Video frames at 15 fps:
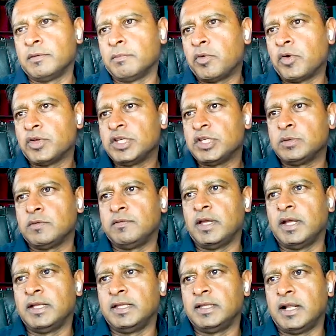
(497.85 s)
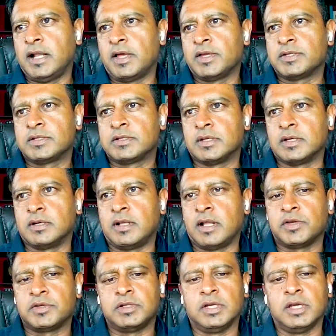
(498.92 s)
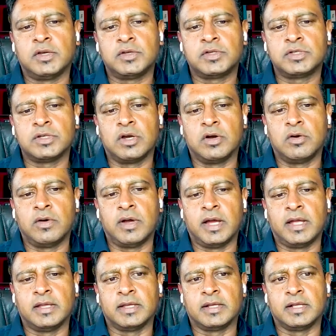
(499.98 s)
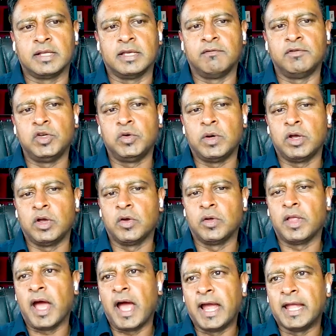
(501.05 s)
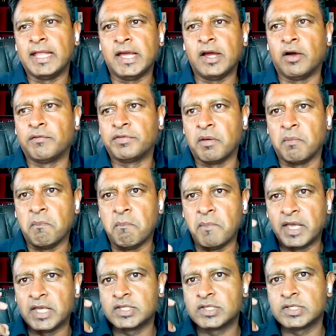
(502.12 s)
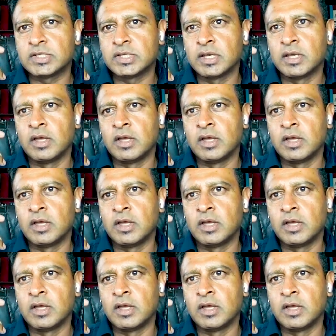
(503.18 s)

projects we've done in the last year or so, and it'll give you a good idea of the mix